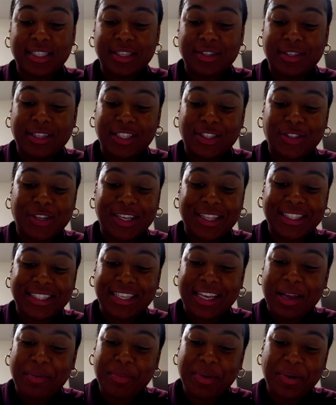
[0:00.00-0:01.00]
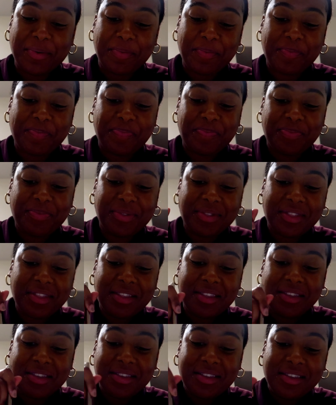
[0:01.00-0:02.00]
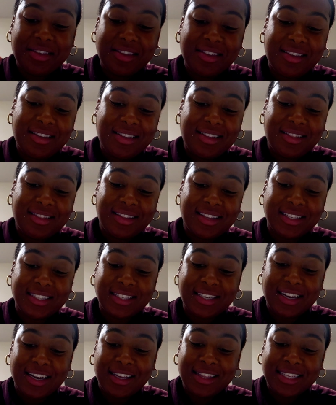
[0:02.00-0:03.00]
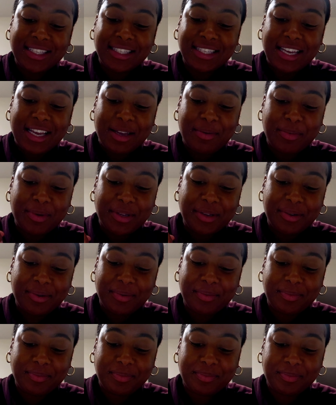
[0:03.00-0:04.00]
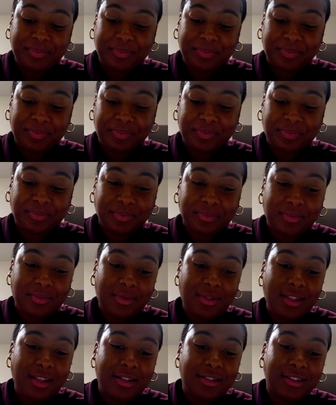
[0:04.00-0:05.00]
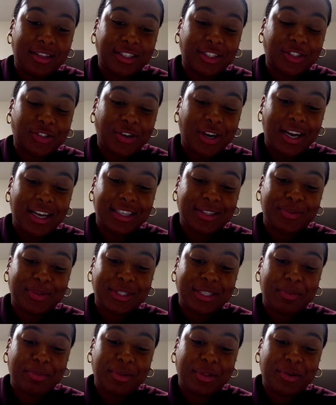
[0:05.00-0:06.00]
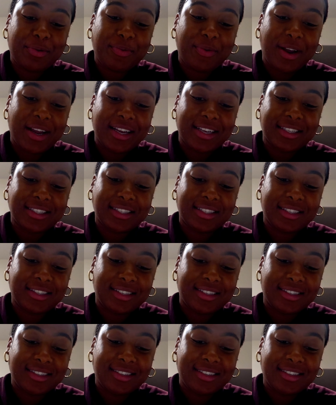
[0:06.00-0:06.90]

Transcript: Let's try the salmon. Let's try the salmon. Let's try it with some of the rice.